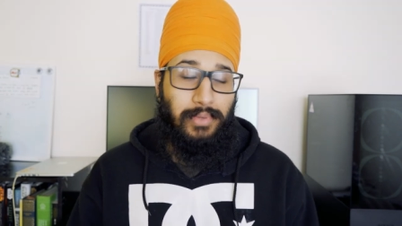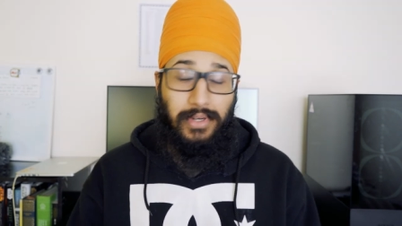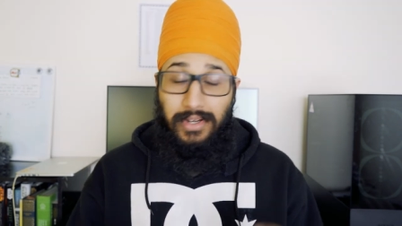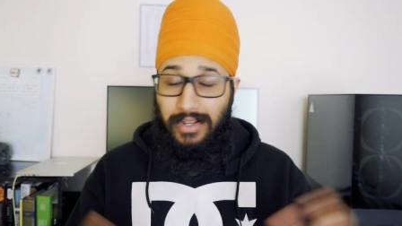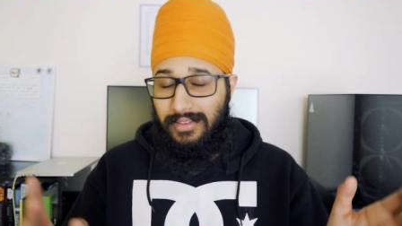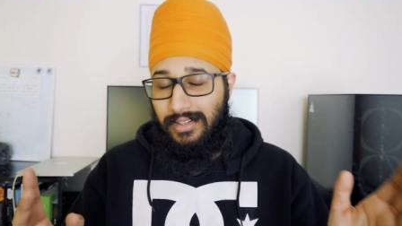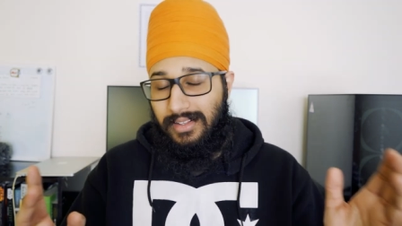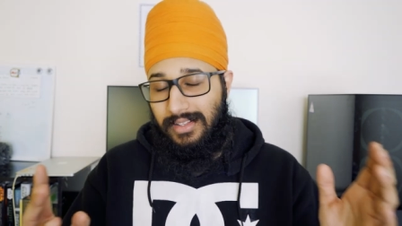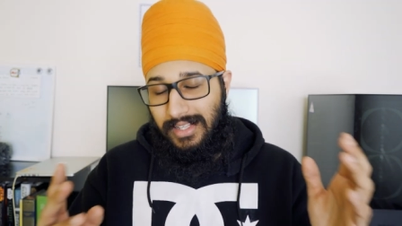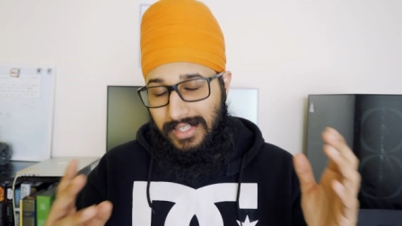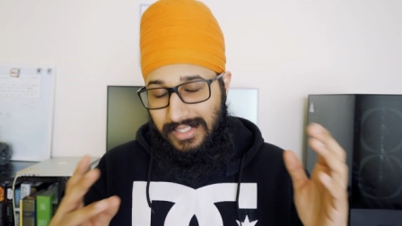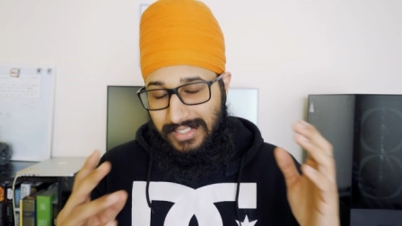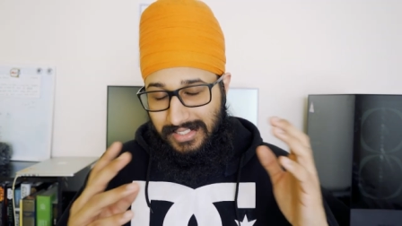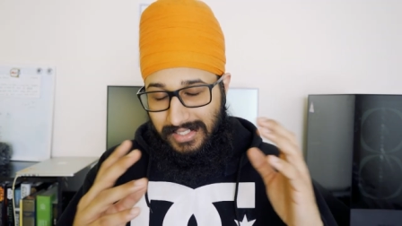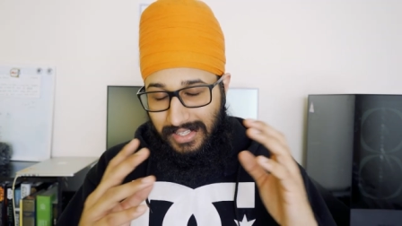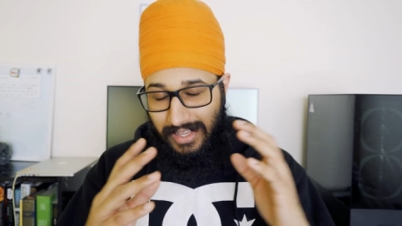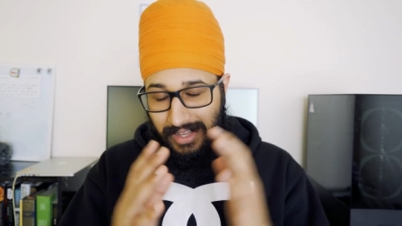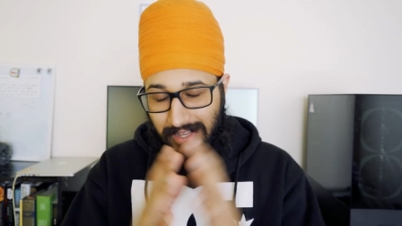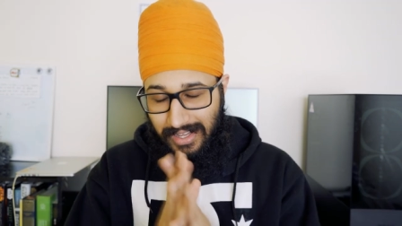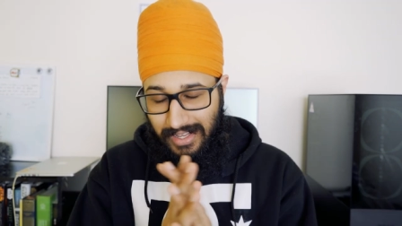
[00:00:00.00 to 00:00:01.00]
But
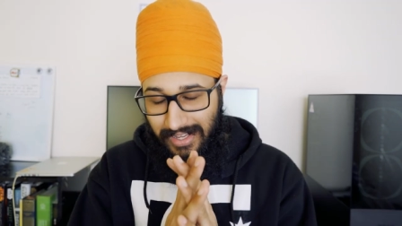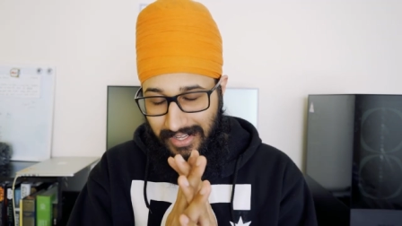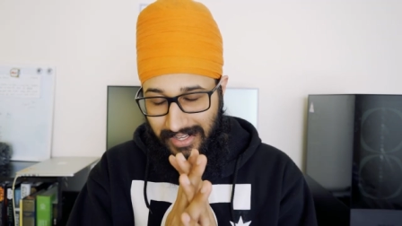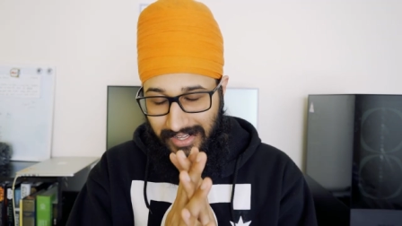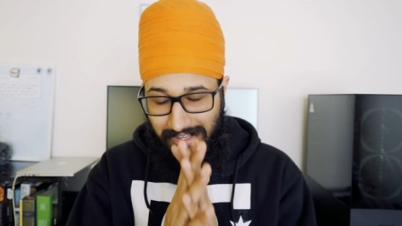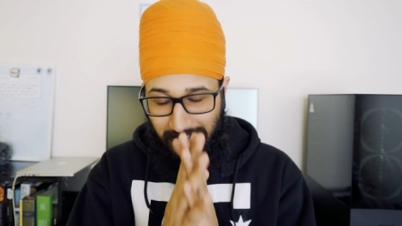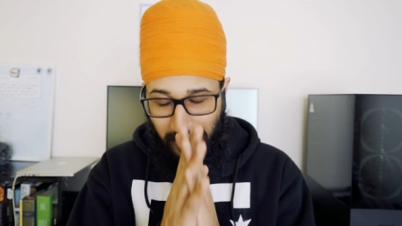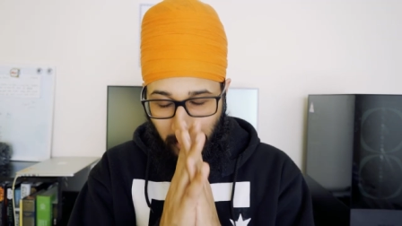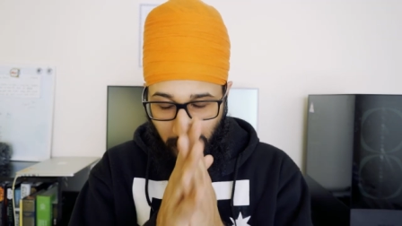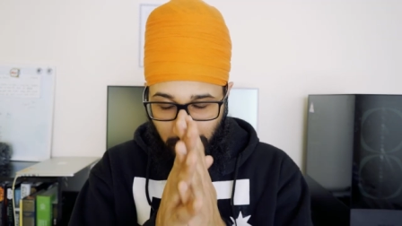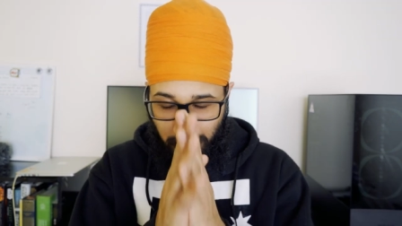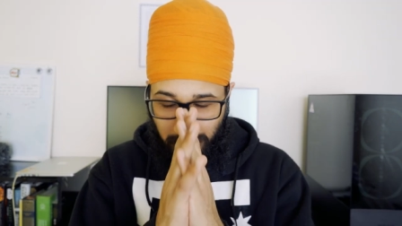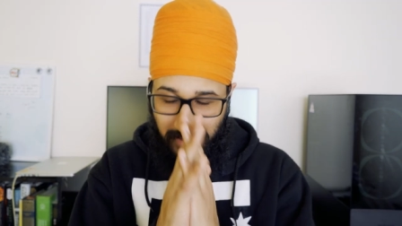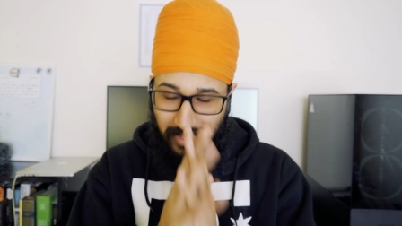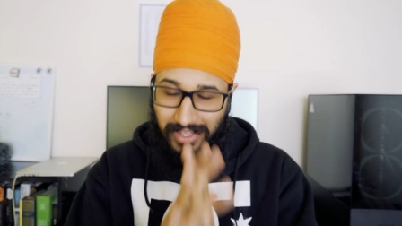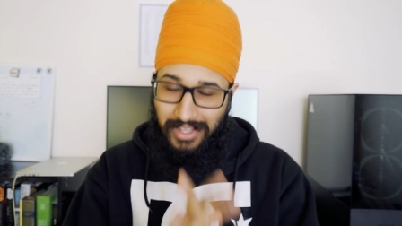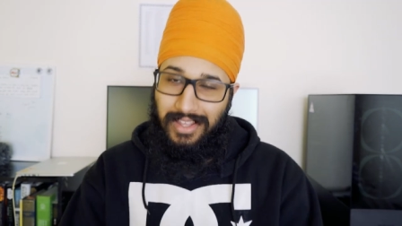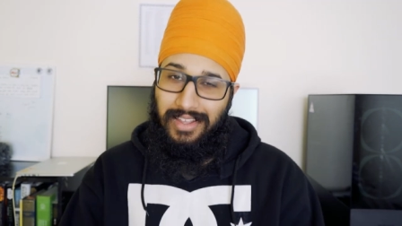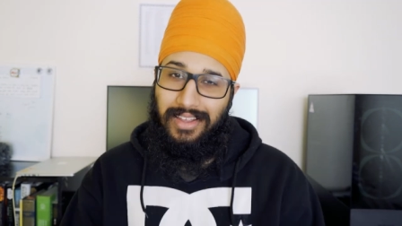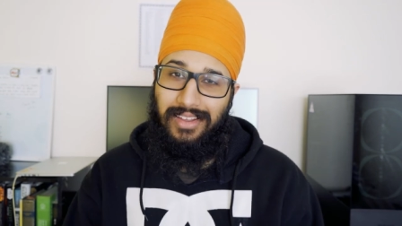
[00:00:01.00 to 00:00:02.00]
nonetheless,
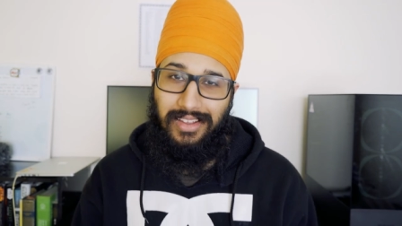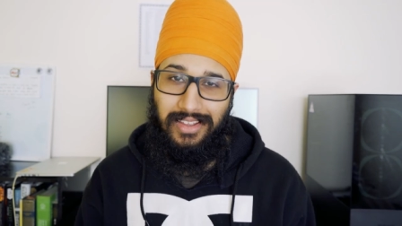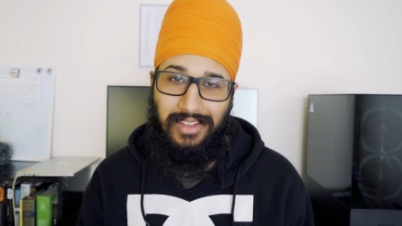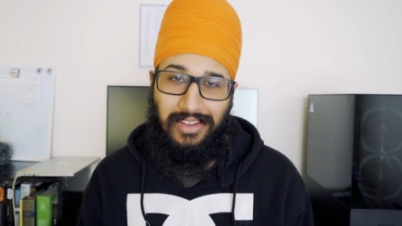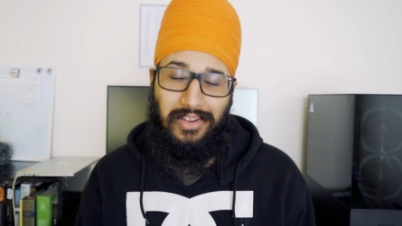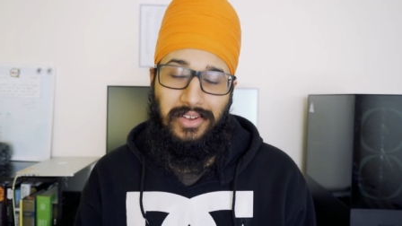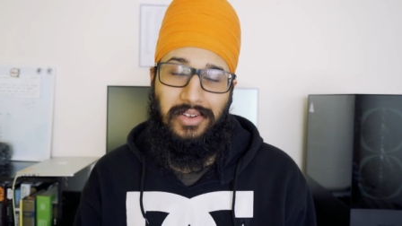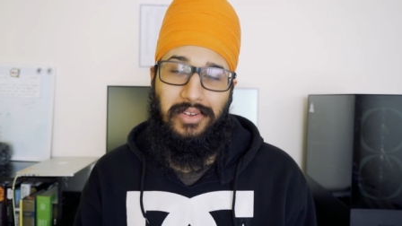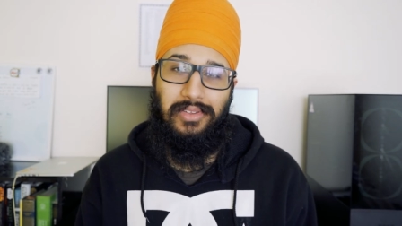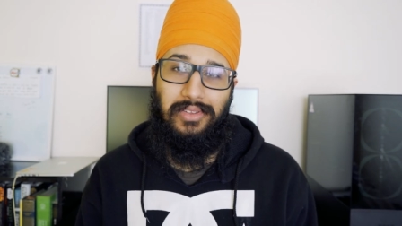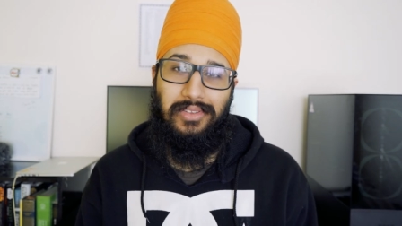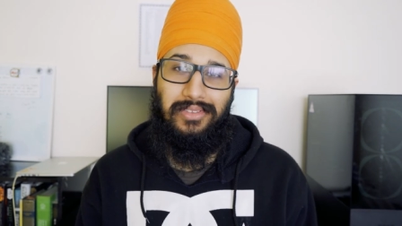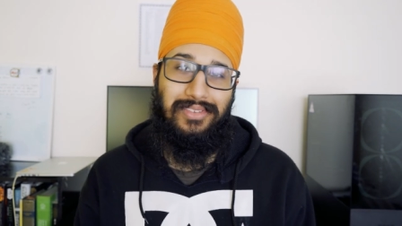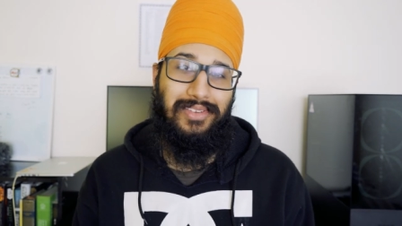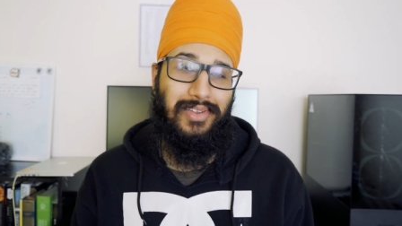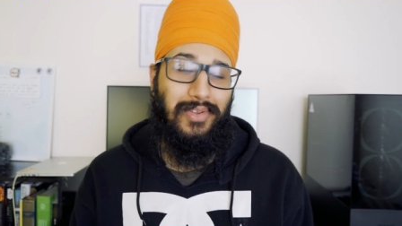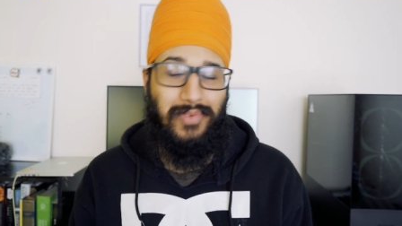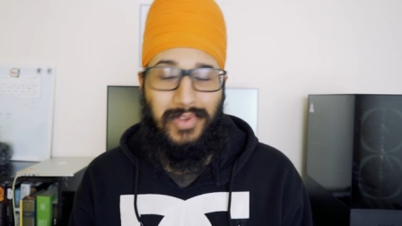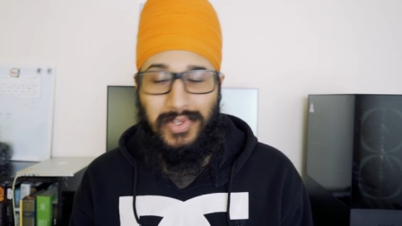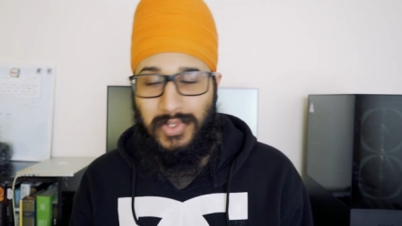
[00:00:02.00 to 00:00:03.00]
hopefully, you know,
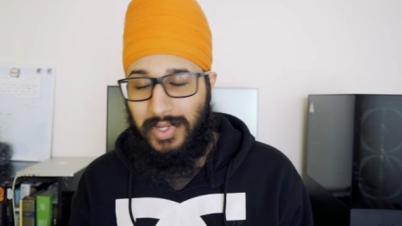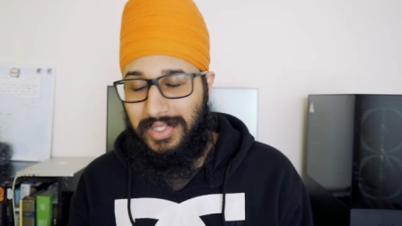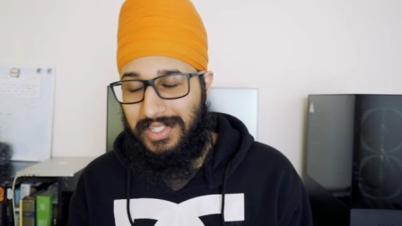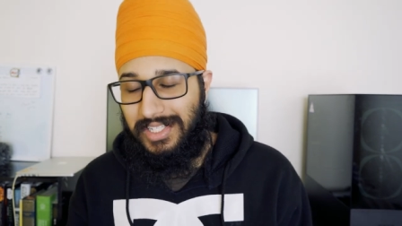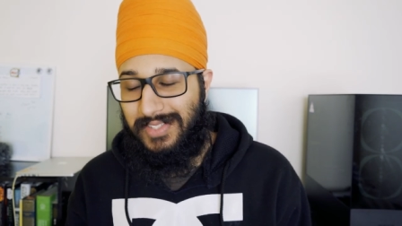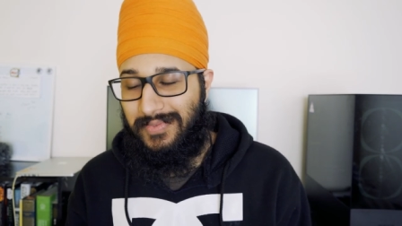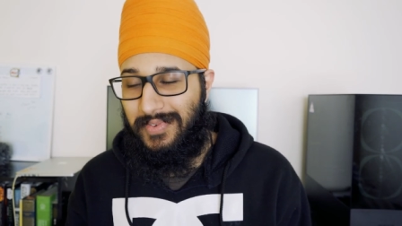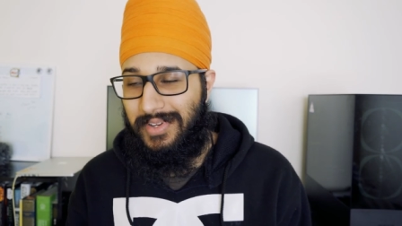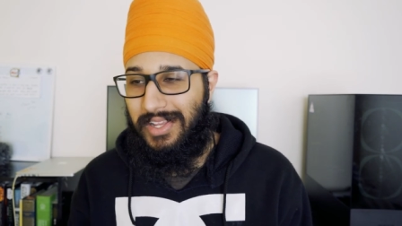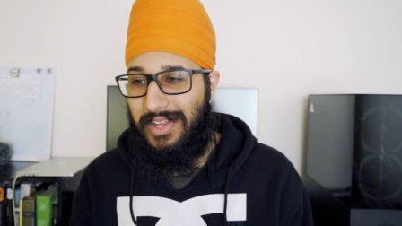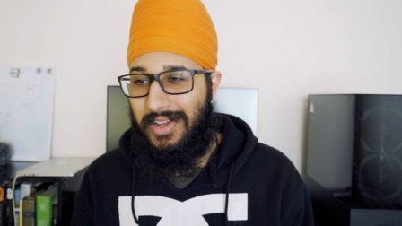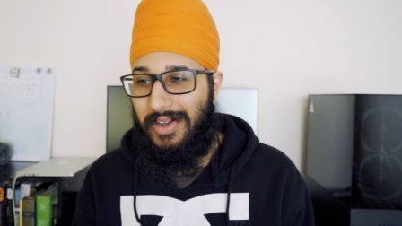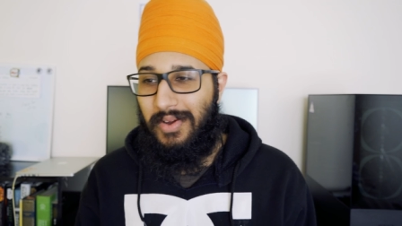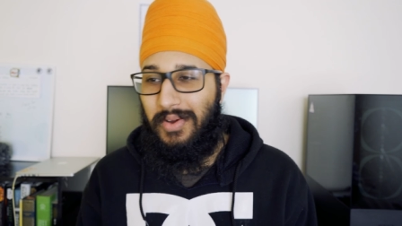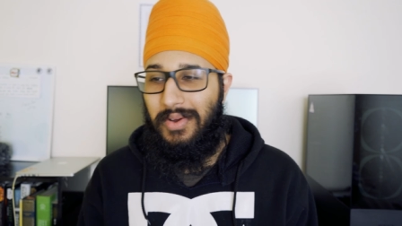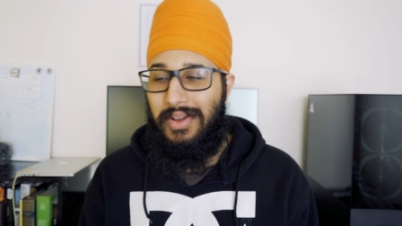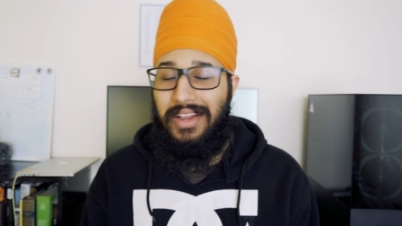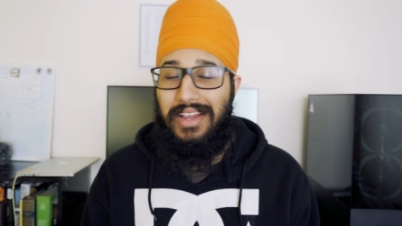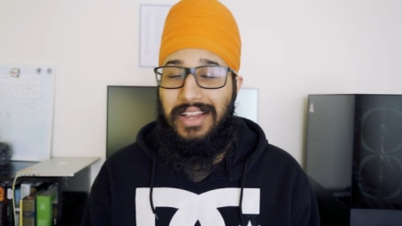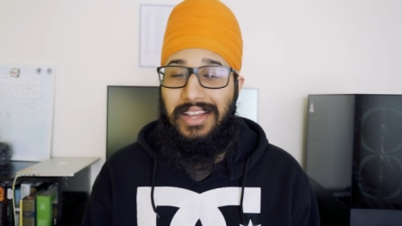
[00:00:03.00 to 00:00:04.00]
you've enjoyed this
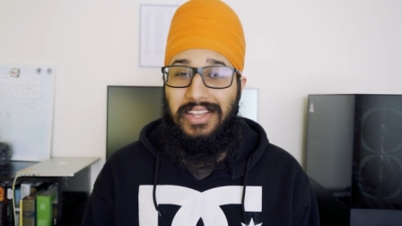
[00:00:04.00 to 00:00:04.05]
video.